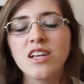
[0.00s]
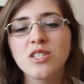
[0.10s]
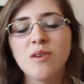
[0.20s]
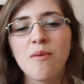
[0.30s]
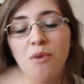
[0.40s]

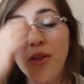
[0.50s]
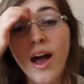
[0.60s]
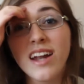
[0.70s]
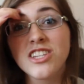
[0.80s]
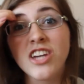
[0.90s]
So my brother
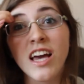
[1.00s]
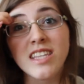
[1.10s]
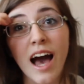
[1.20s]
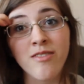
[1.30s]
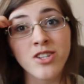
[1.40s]
had to chase
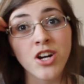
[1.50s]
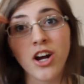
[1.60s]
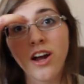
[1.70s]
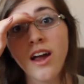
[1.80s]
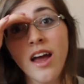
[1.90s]
after
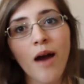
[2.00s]
her